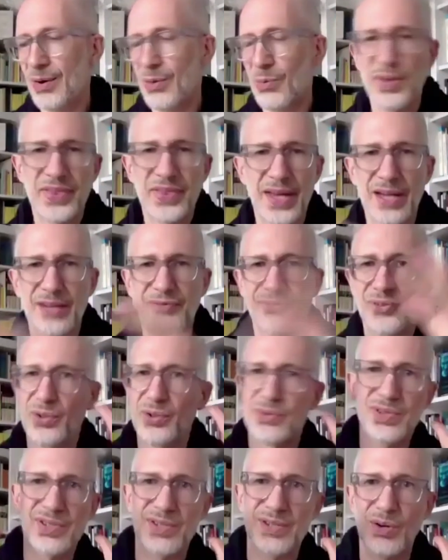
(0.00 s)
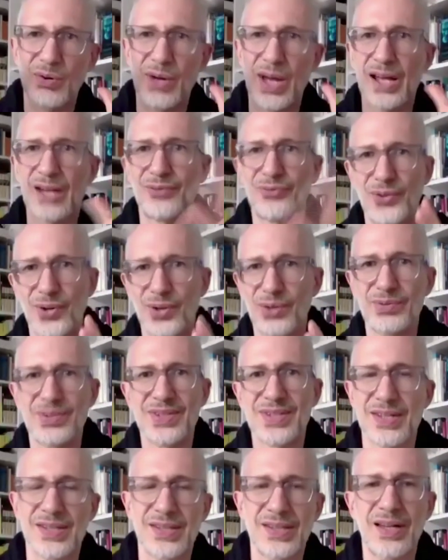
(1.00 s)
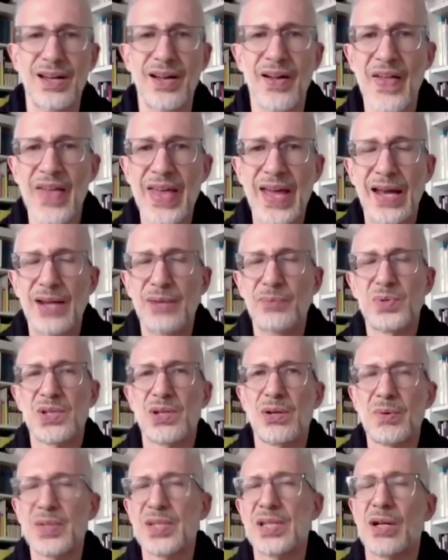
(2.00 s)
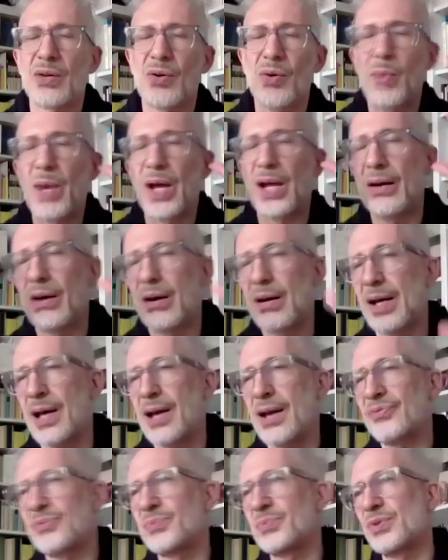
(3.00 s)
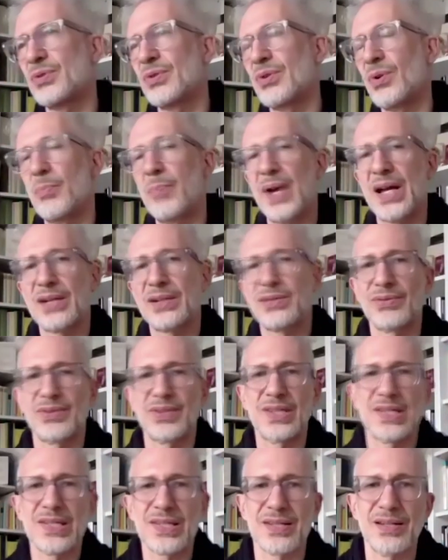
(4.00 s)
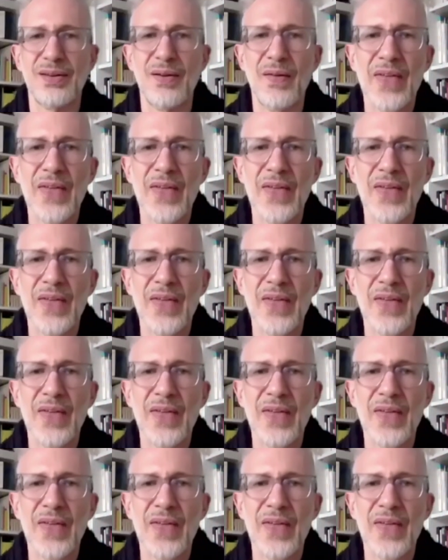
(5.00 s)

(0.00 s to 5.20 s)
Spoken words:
with headphones, no headphones, and it was always like, oh my God, I have to go back to this.